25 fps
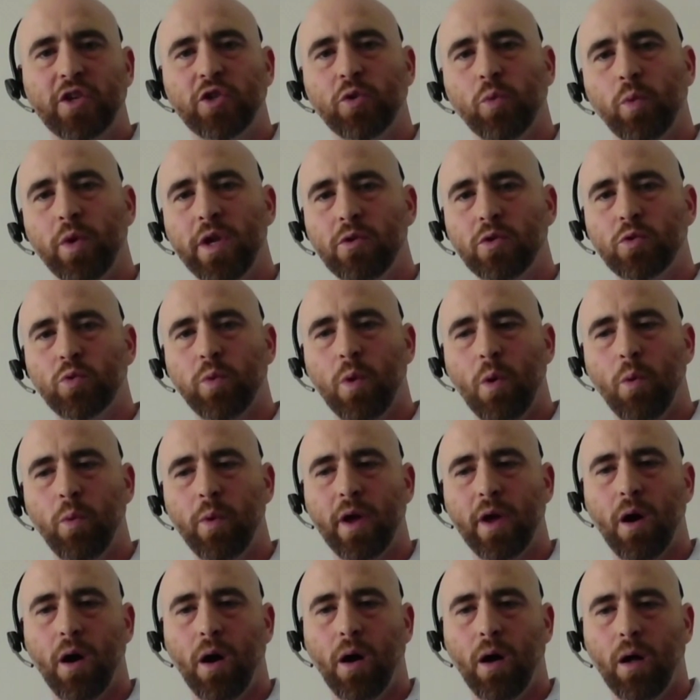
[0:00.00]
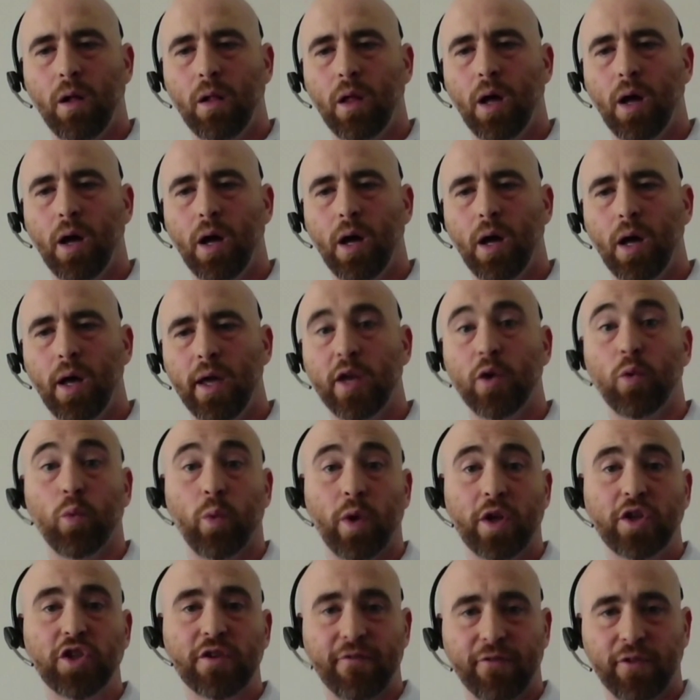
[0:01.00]
We use what we call
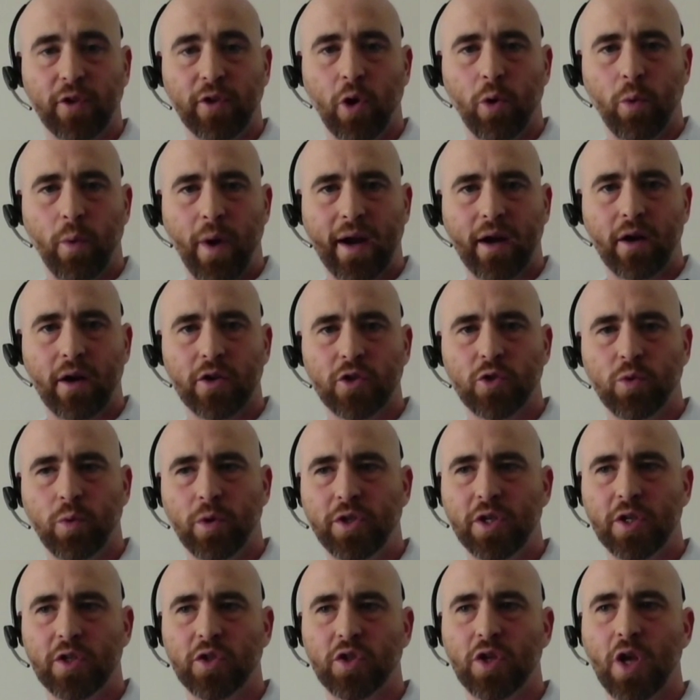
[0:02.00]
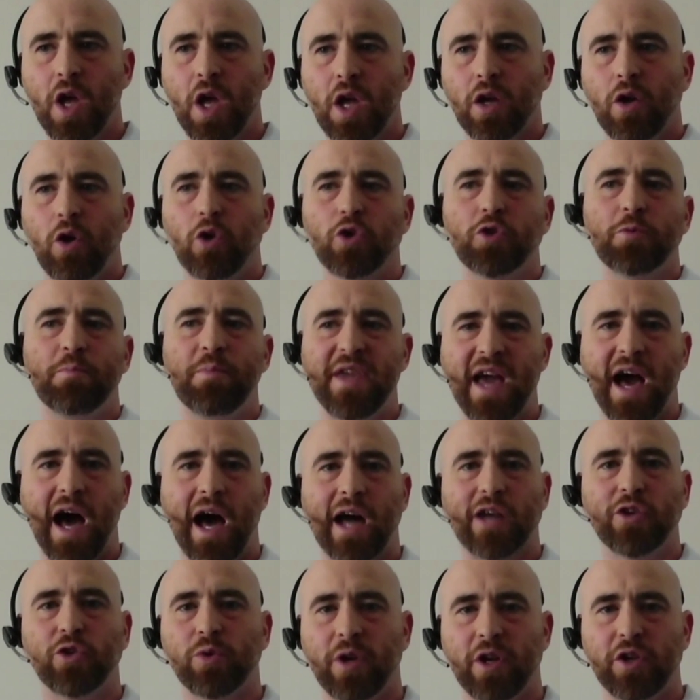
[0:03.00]
enriched flow records, which goes beyond
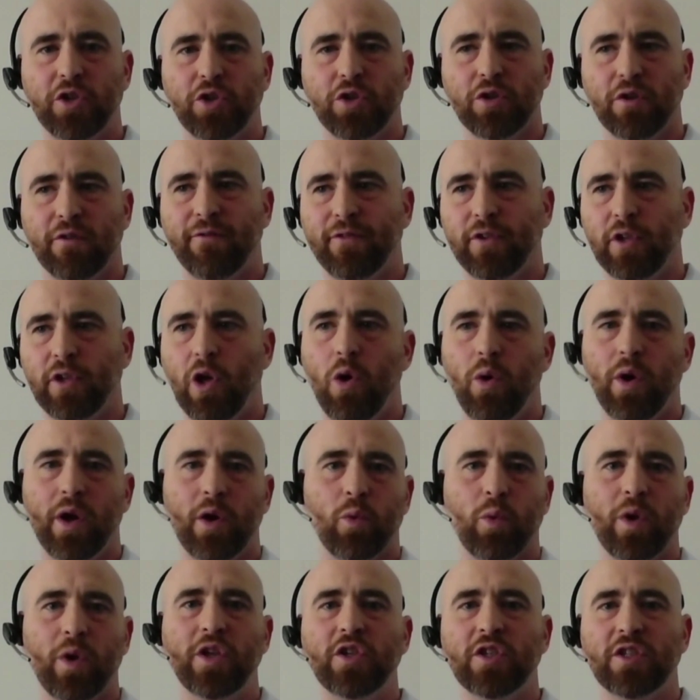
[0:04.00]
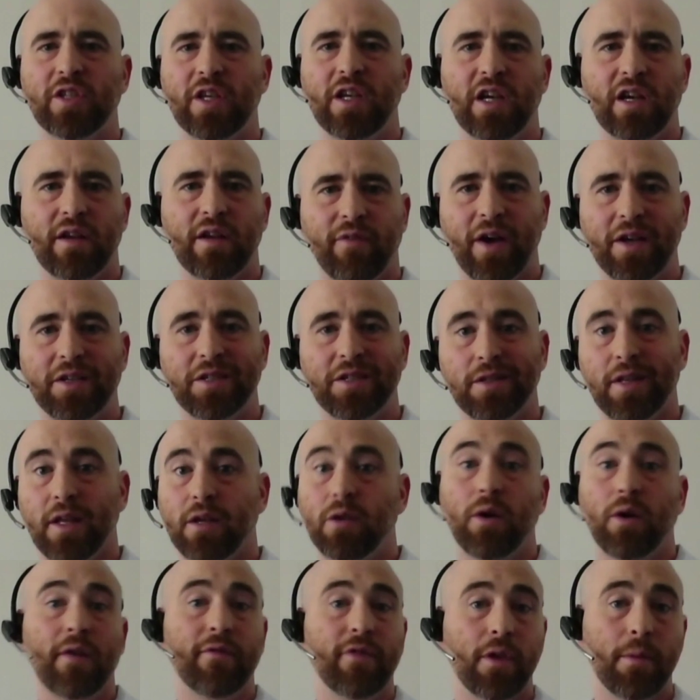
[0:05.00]
traditional flow, and it reaches into devices that don't
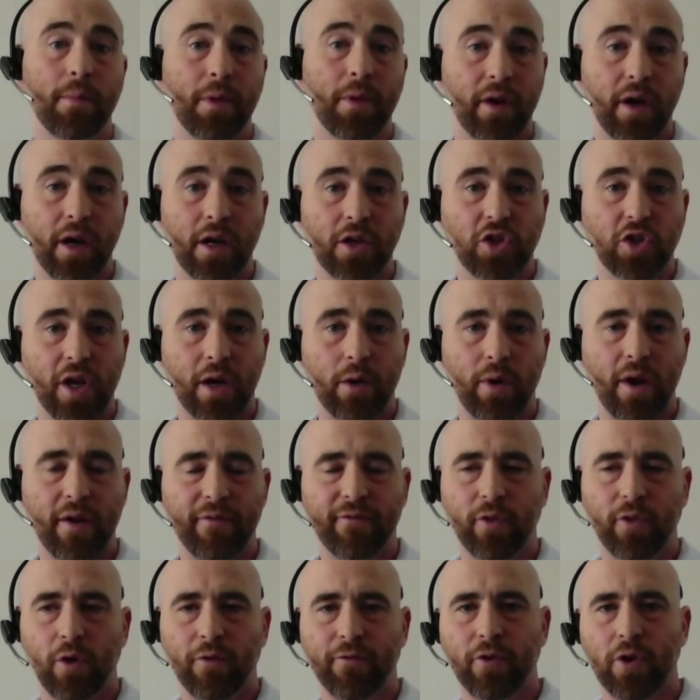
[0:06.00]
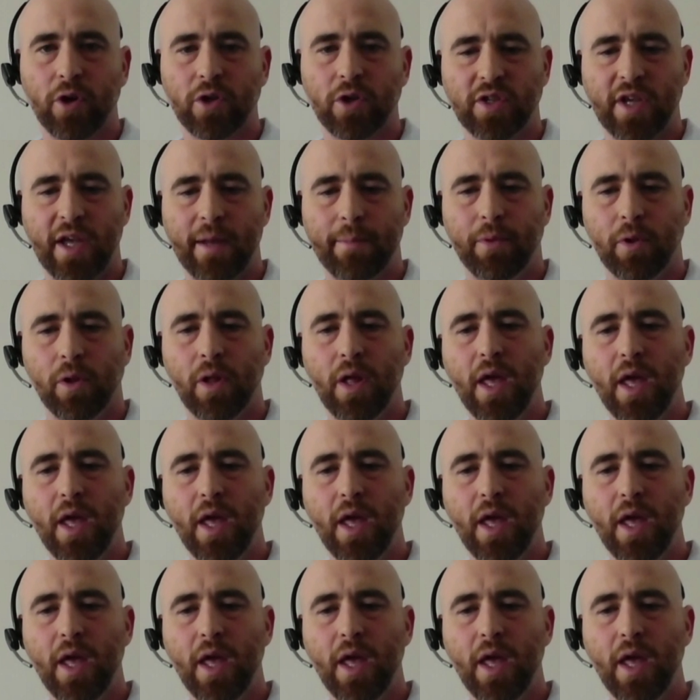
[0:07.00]
have the ability to generate flow, for example.